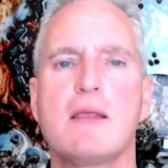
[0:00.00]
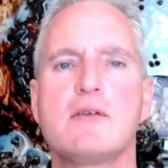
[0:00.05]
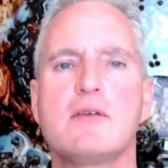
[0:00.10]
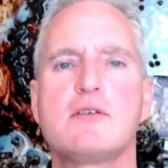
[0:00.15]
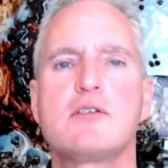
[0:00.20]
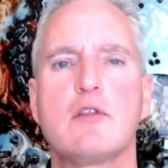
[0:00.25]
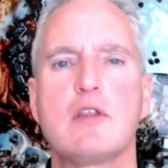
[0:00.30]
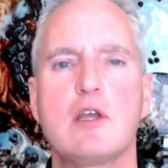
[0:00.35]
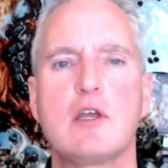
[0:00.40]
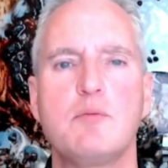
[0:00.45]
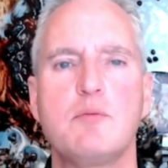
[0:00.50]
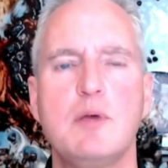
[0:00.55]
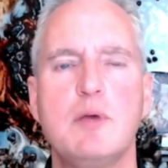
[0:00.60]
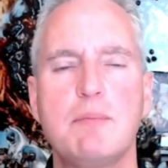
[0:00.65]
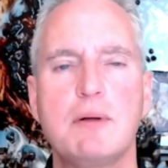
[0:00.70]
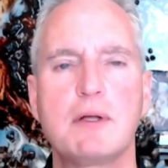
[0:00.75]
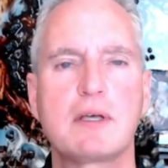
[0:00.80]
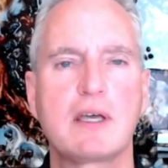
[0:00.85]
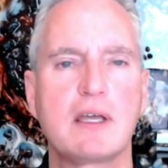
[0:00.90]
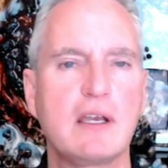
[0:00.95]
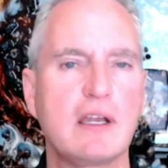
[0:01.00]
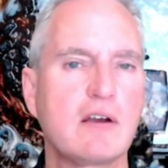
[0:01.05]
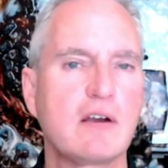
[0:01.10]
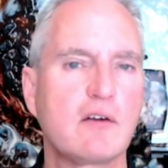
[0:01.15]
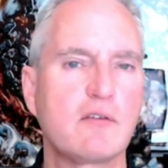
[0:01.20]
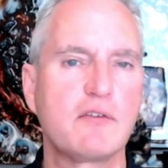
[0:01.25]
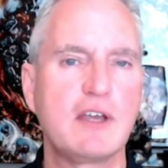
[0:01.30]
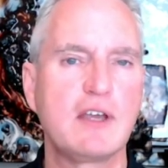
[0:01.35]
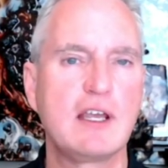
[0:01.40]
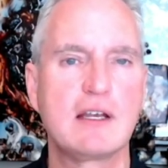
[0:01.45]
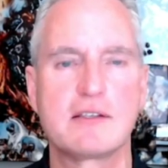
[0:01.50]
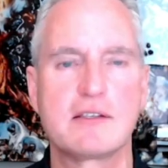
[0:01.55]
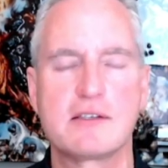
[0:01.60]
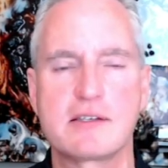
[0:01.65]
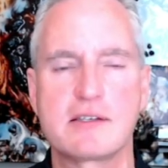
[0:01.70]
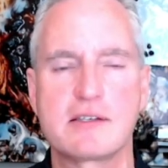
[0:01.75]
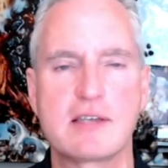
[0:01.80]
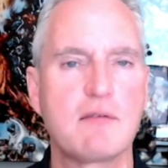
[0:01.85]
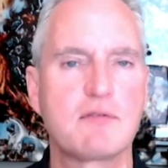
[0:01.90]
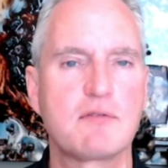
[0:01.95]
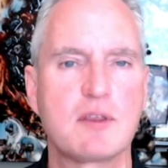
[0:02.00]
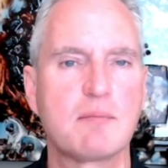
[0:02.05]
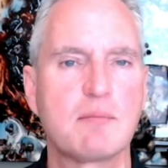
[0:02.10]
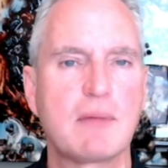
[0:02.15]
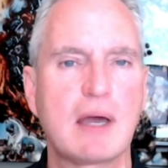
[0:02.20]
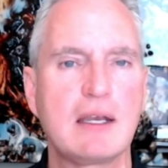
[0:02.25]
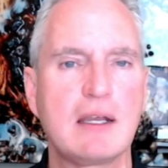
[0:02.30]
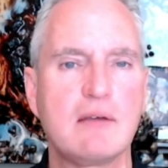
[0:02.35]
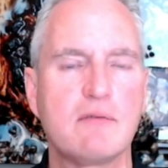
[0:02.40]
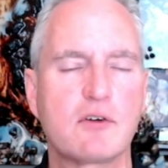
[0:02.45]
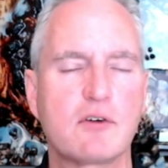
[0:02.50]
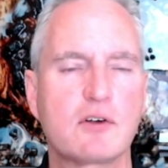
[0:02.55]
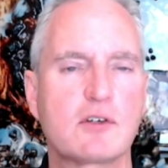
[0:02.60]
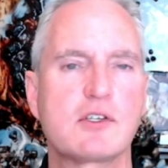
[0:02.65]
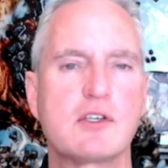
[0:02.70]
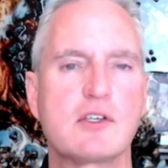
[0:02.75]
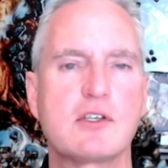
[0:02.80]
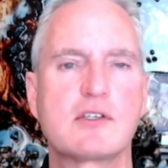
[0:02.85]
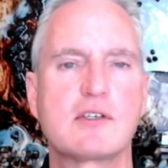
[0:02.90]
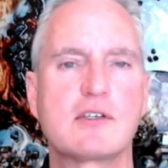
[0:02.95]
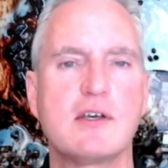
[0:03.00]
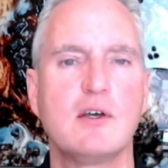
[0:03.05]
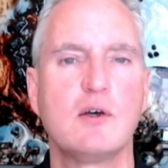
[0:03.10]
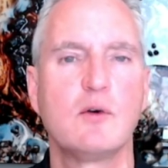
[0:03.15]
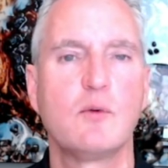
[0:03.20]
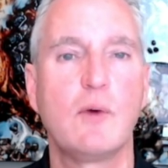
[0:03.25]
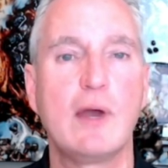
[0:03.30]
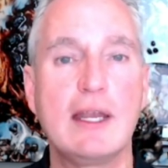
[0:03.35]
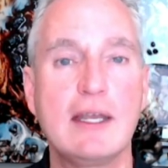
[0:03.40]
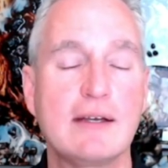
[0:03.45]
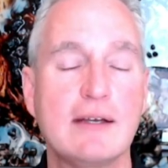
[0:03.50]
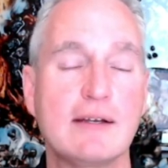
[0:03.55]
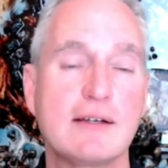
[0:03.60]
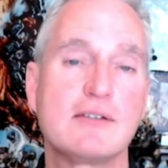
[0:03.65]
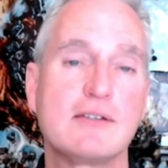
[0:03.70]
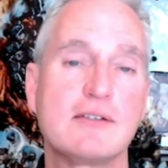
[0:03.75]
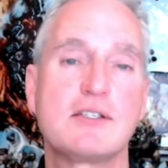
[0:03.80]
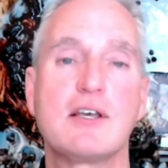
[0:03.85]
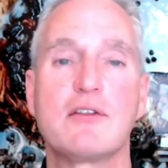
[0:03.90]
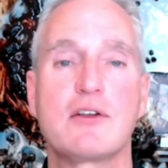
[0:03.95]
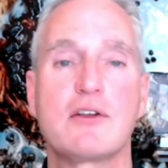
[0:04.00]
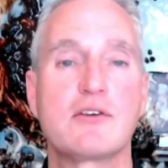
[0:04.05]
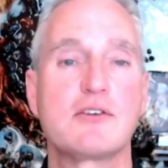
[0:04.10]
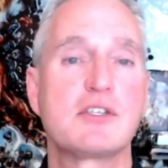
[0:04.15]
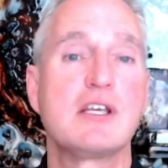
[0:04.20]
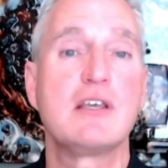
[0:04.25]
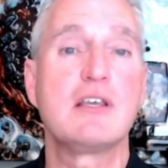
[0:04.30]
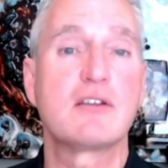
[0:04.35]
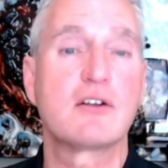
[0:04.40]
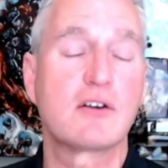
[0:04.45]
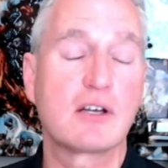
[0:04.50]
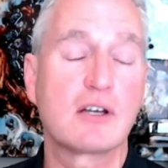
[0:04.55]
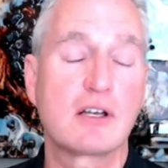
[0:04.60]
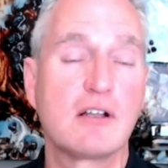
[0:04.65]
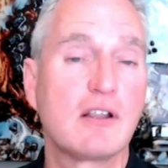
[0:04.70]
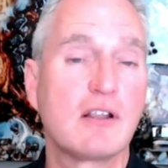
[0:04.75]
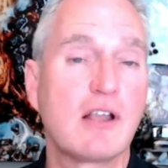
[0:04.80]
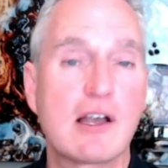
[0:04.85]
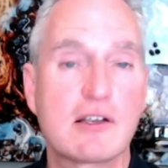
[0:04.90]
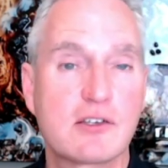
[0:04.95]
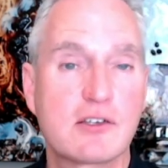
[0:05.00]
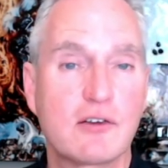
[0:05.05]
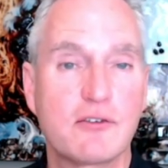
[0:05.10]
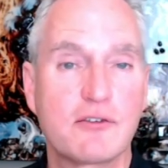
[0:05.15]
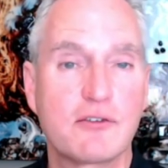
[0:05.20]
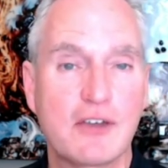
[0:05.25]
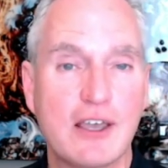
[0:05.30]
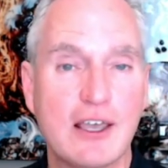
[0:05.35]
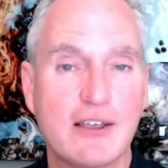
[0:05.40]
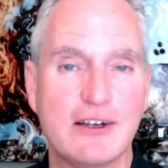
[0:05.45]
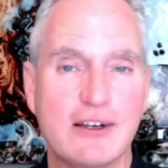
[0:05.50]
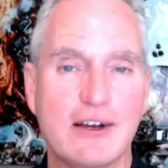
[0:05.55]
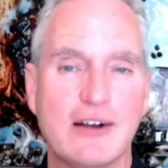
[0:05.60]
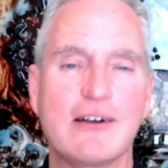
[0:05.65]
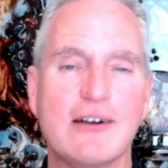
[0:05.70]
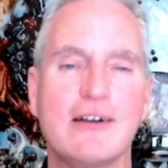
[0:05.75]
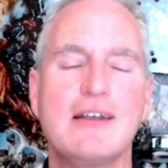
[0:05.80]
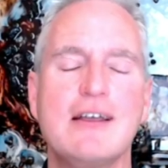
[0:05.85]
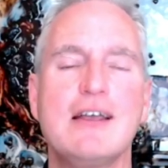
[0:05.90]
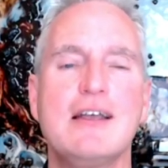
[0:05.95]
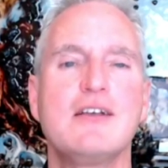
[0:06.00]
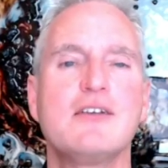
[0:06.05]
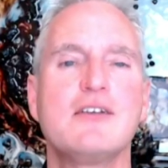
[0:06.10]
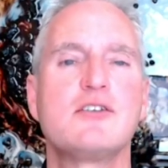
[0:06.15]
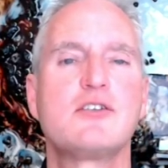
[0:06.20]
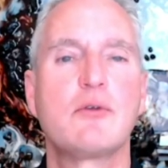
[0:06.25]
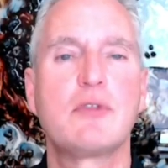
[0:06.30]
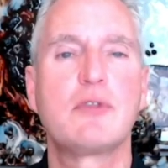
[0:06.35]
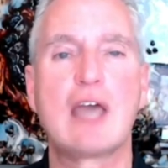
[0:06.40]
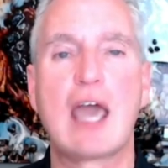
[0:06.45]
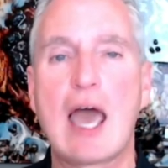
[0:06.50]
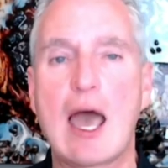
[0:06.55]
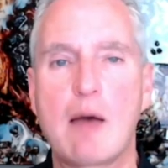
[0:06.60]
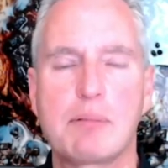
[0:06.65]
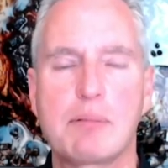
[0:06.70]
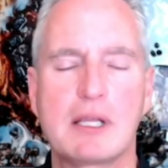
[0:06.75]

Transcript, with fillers: so that people can intervene and save the money versus waiting until there's either a colossal failure. So the